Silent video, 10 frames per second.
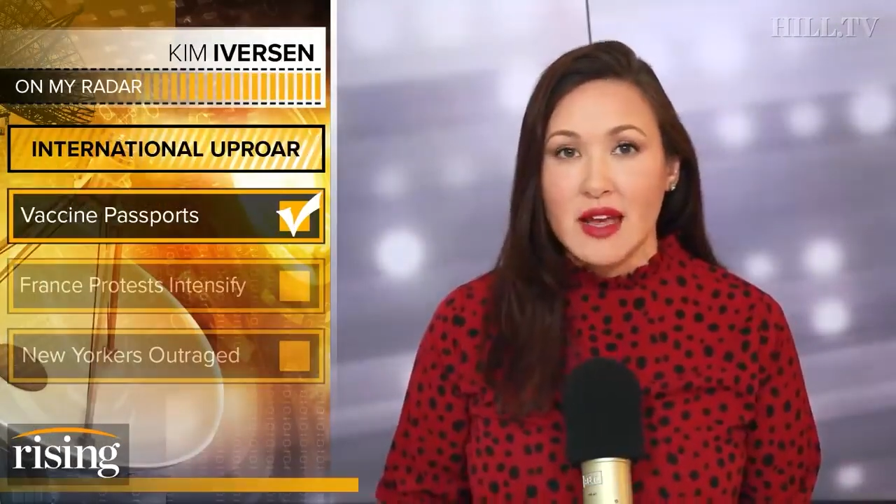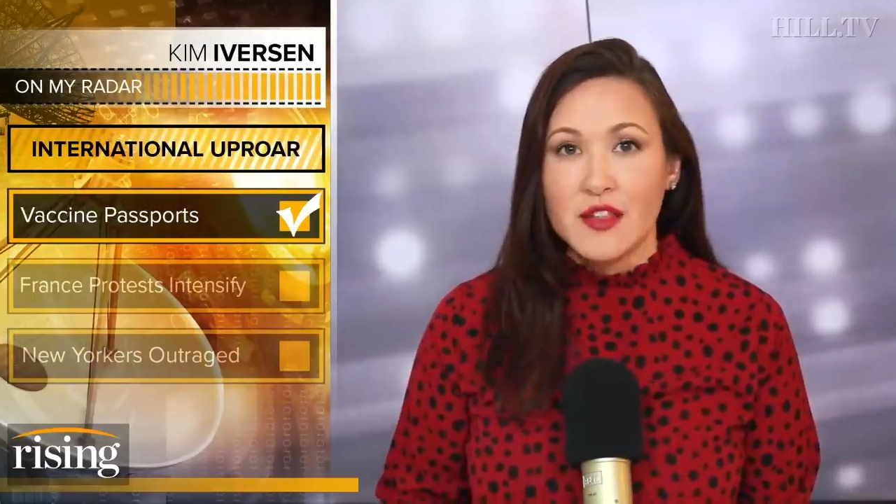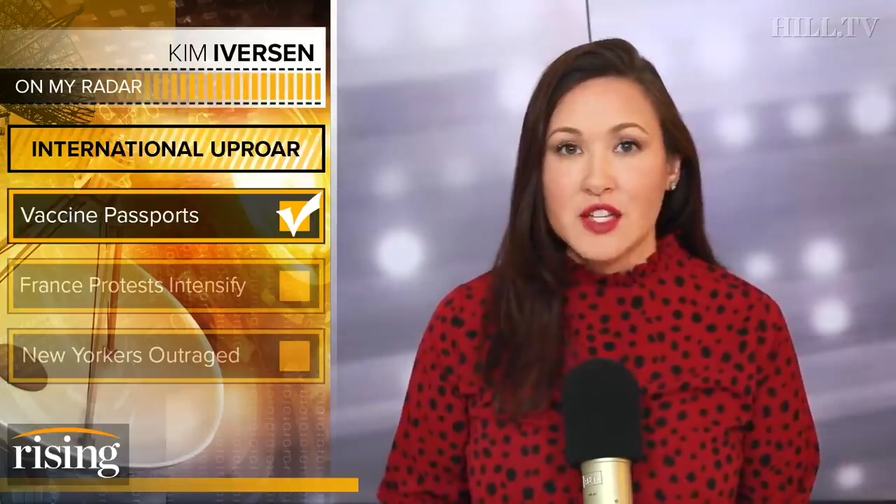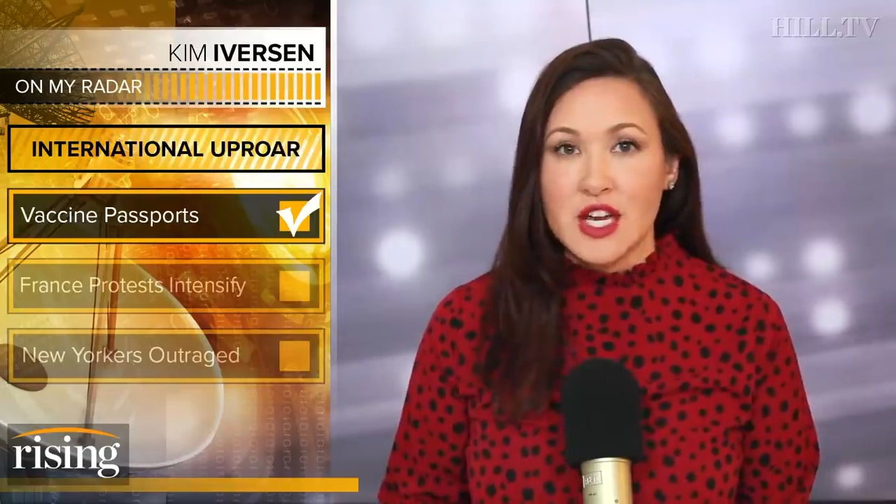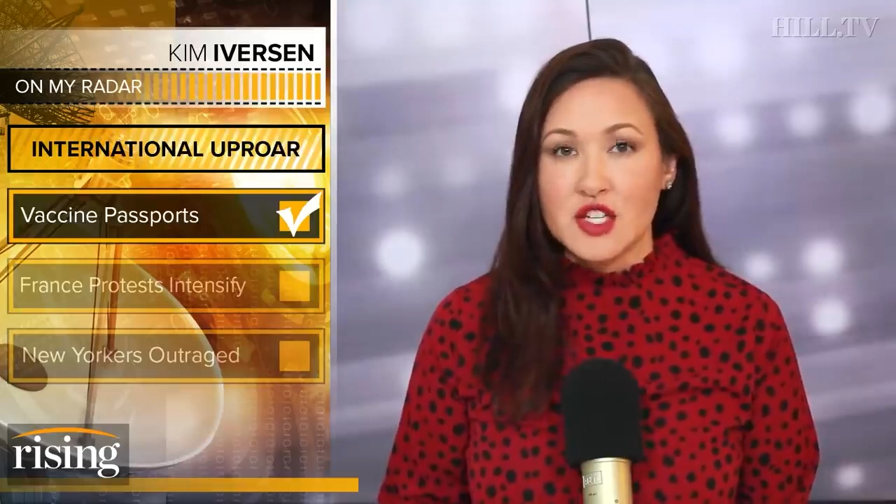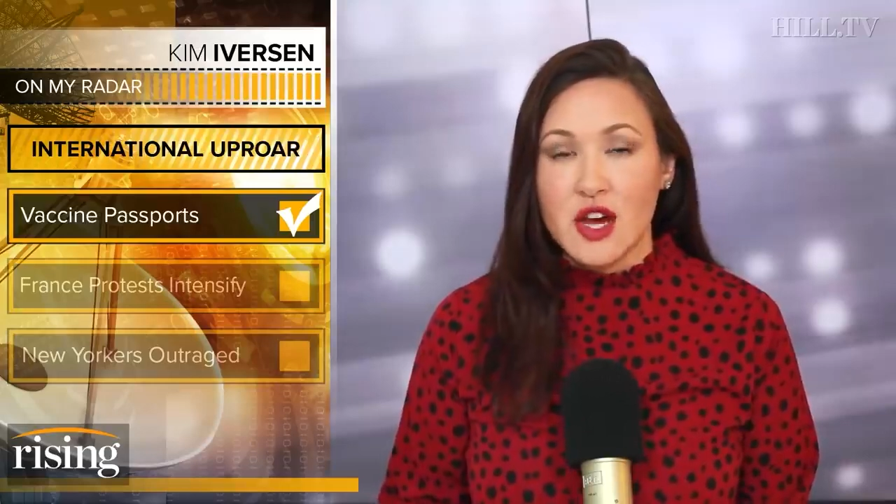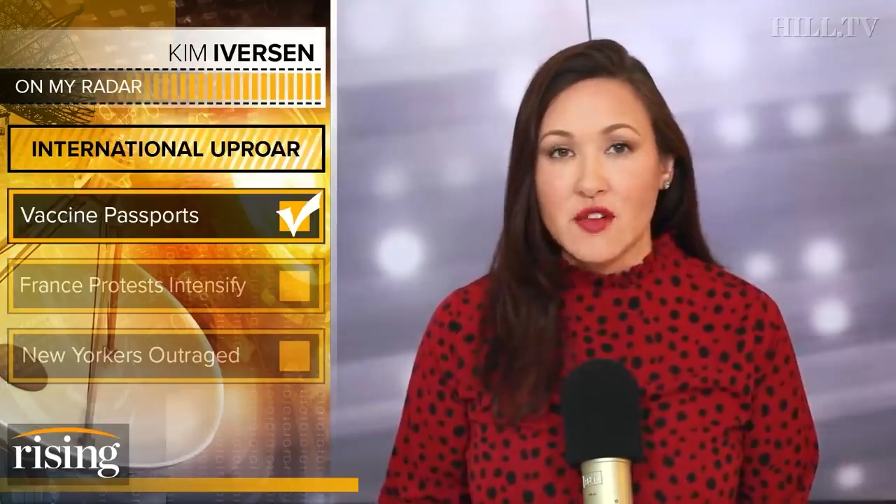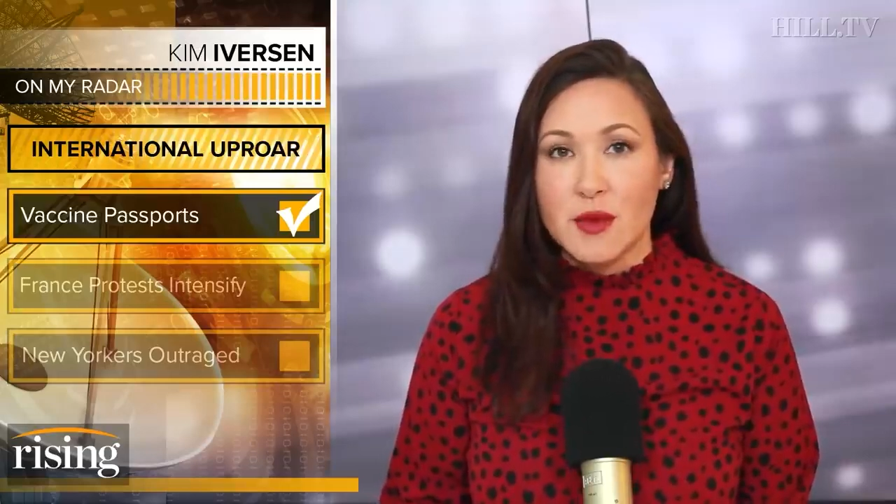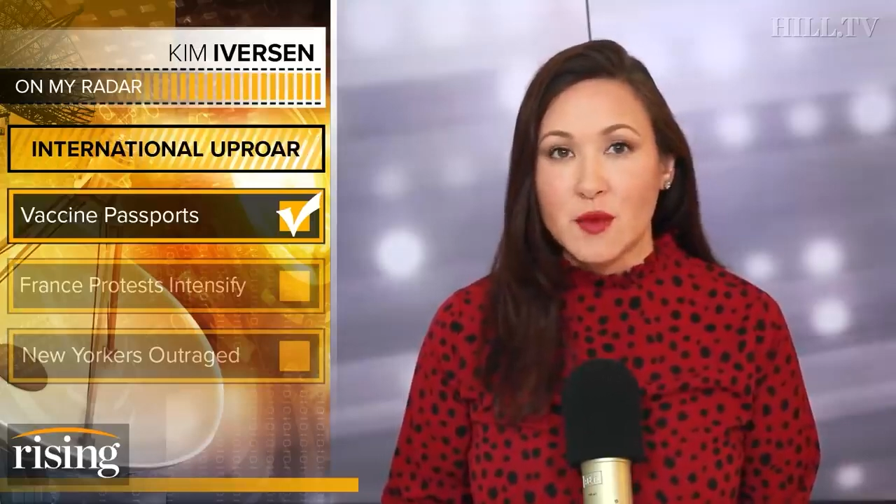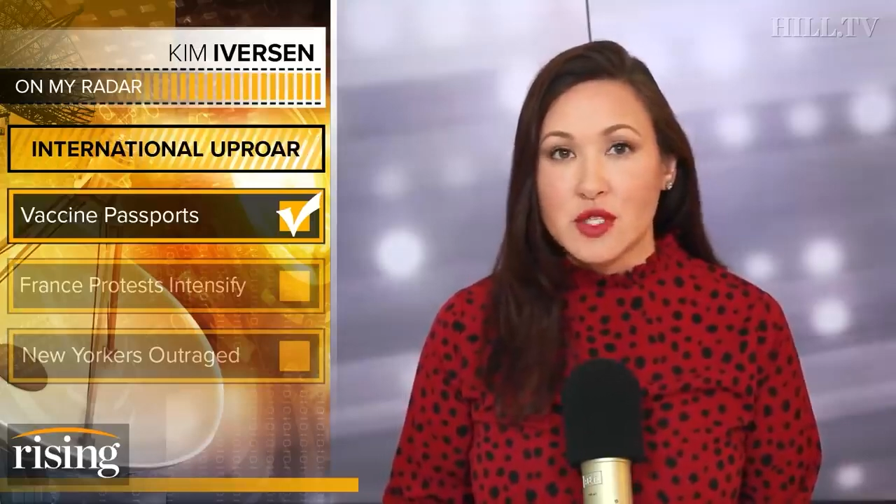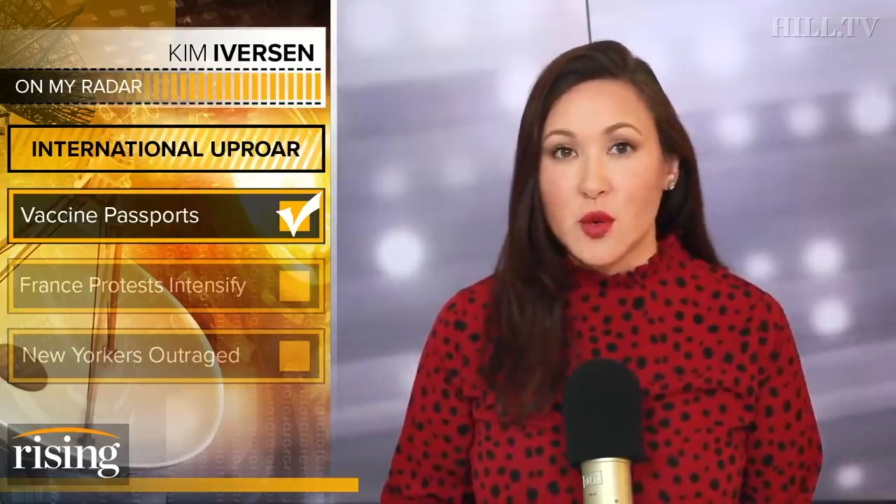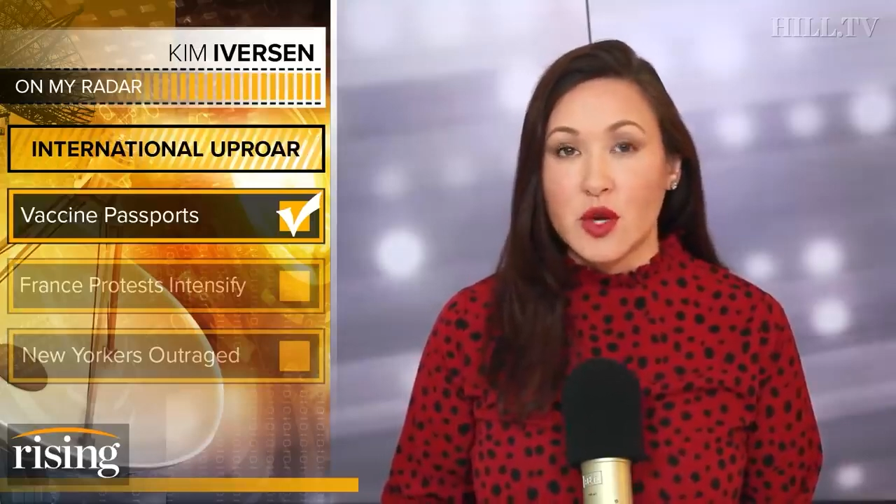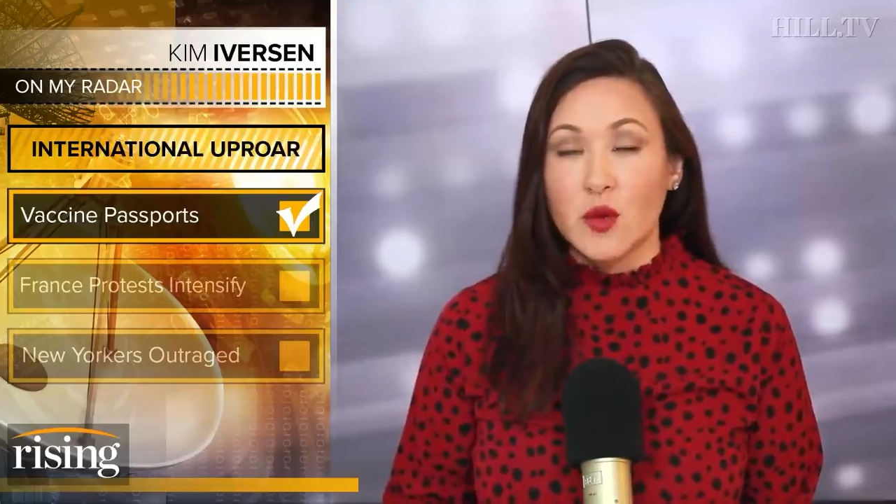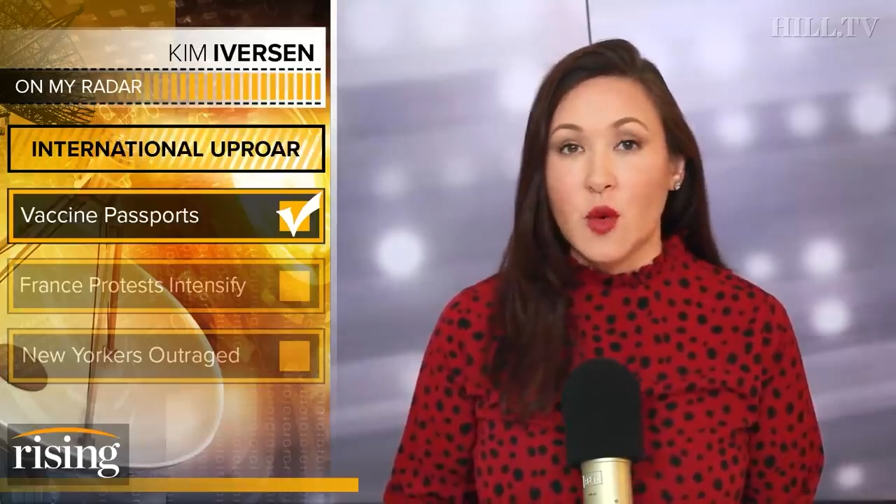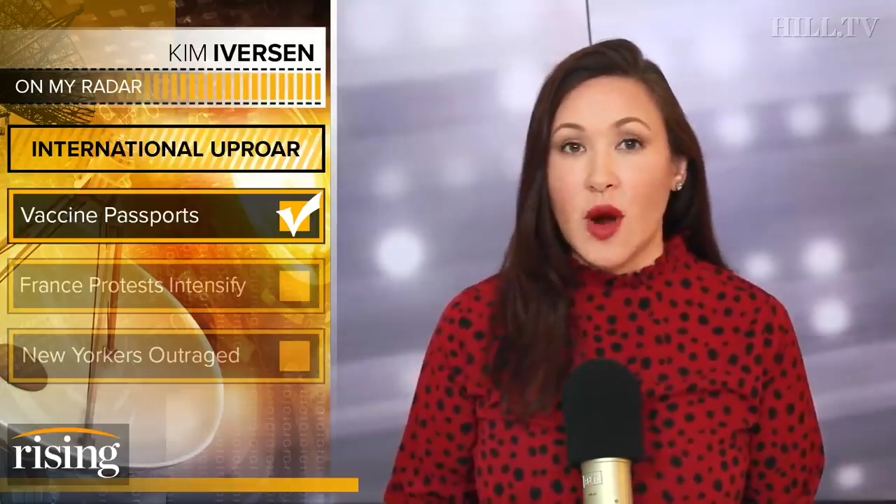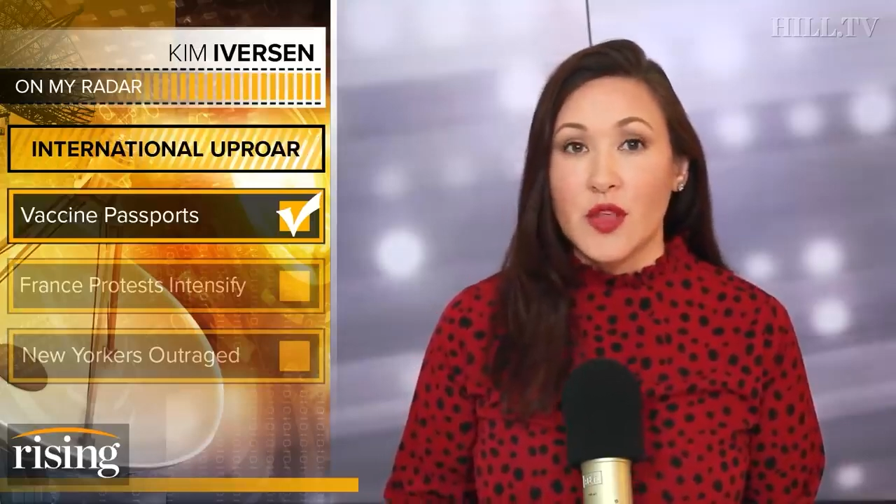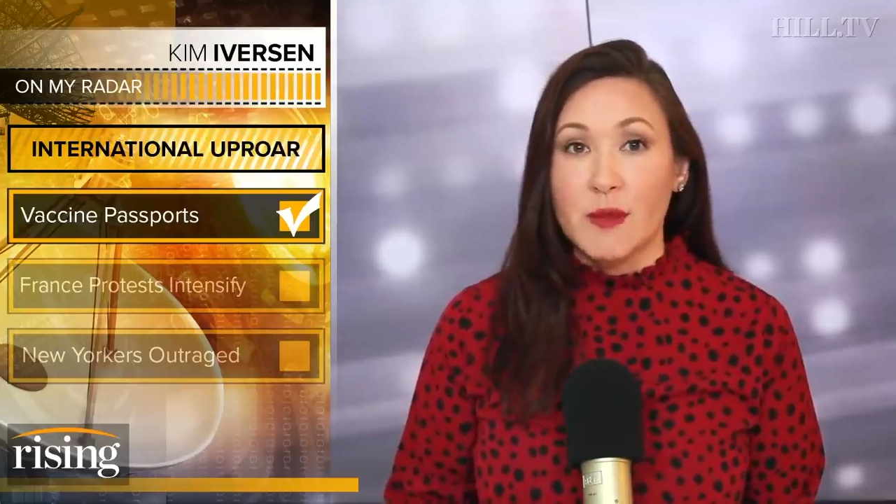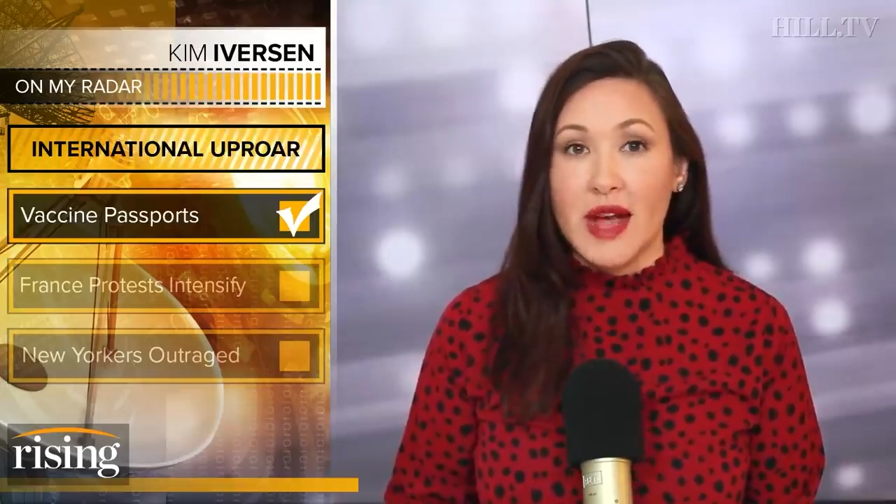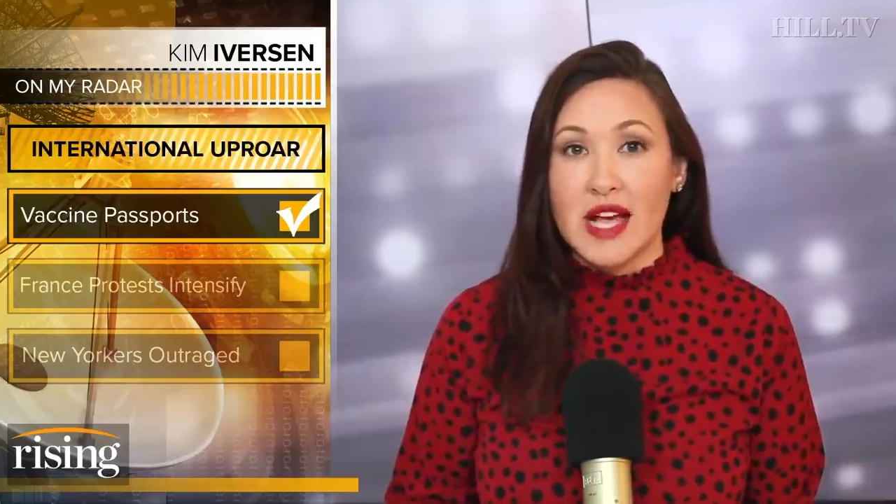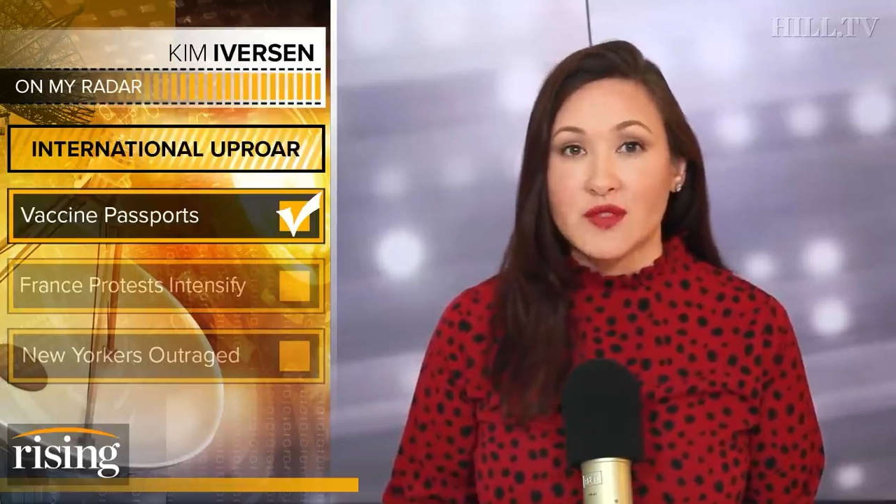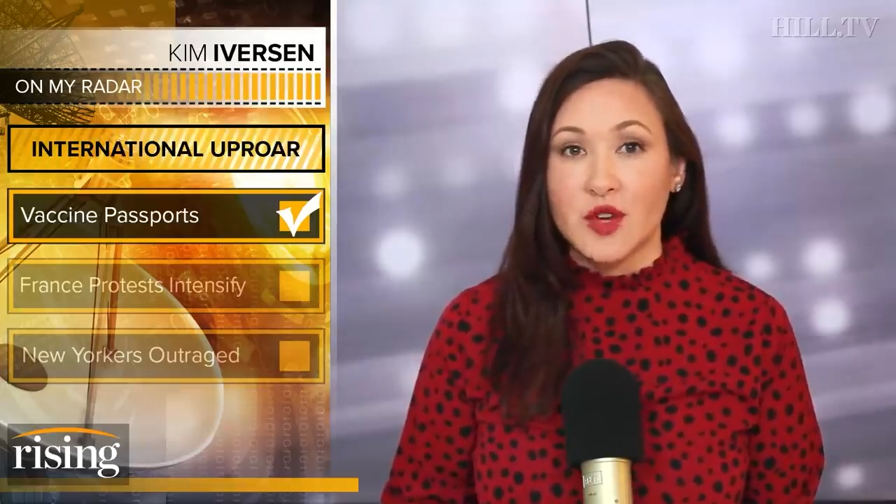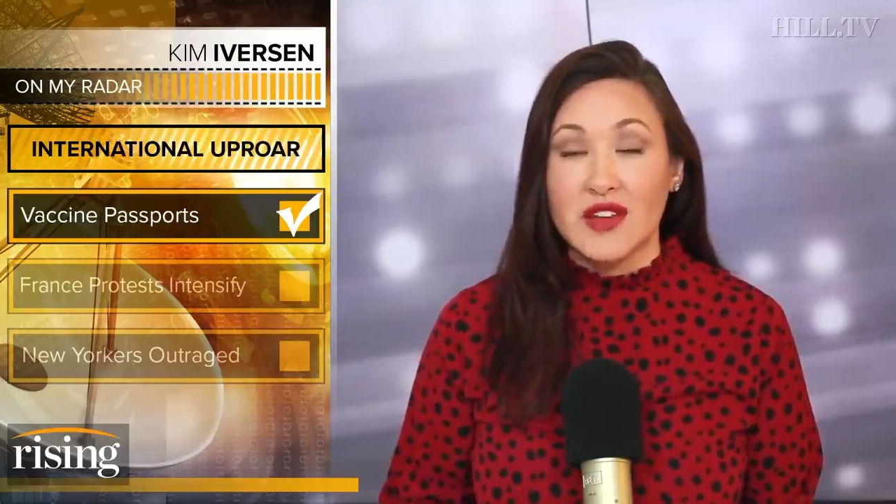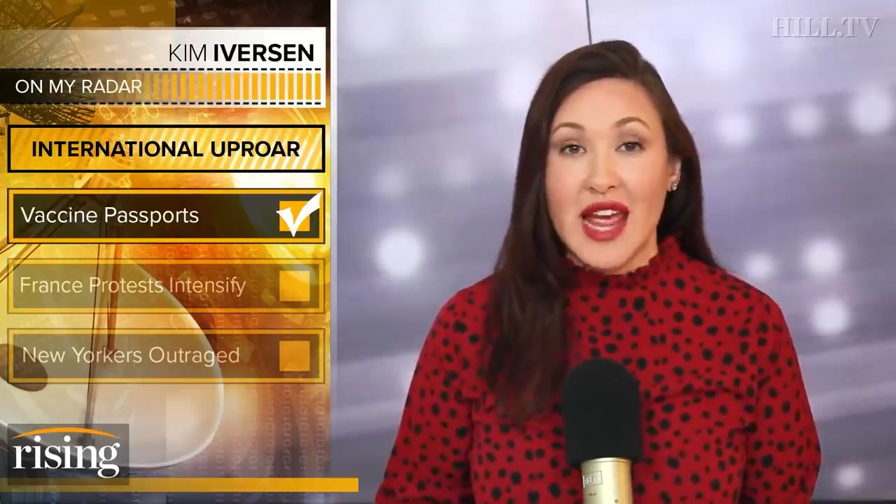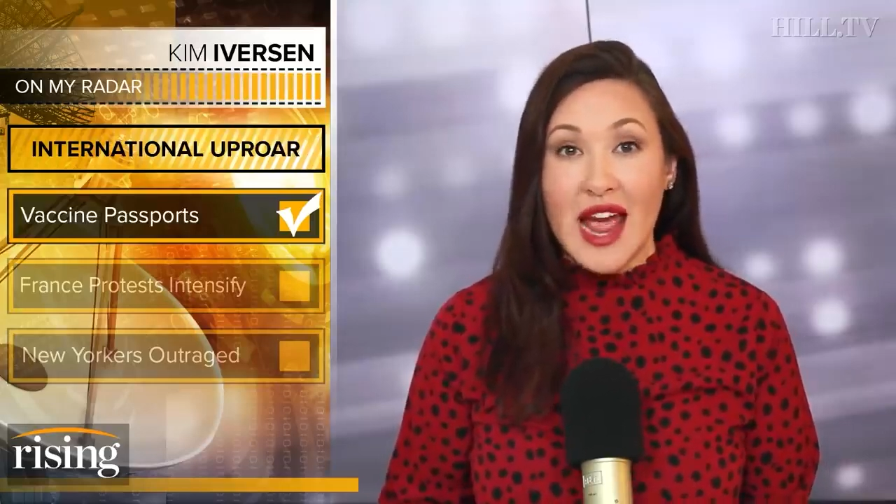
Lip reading: And the Dutch government was going to require the pass for even